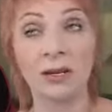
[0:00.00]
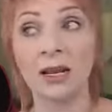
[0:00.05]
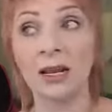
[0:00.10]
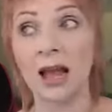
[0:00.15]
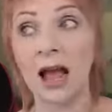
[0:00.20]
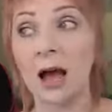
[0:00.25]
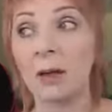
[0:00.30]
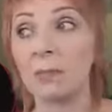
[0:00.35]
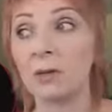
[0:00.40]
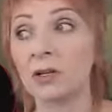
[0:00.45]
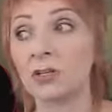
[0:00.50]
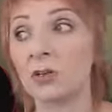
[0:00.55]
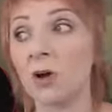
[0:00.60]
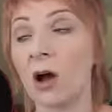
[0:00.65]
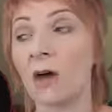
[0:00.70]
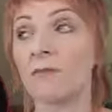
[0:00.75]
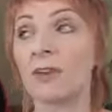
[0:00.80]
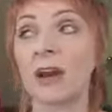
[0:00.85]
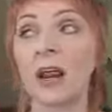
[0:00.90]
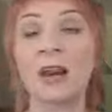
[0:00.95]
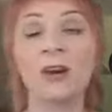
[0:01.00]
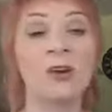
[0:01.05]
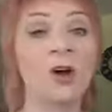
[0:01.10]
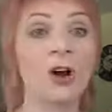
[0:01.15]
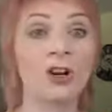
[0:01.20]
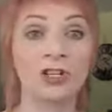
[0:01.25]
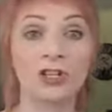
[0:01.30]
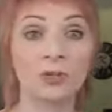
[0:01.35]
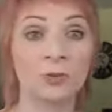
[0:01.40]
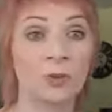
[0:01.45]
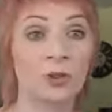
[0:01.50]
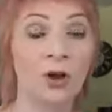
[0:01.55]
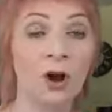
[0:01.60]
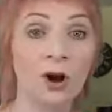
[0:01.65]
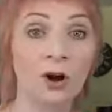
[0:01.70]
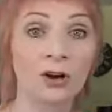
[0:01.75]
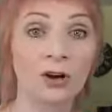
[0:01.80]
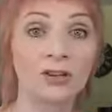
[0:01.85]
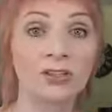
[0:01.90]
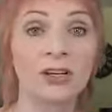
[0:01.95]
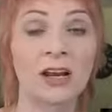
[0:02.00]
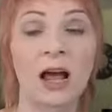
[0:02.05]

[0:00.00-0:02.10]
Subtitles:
It happens often, and not just with hearts.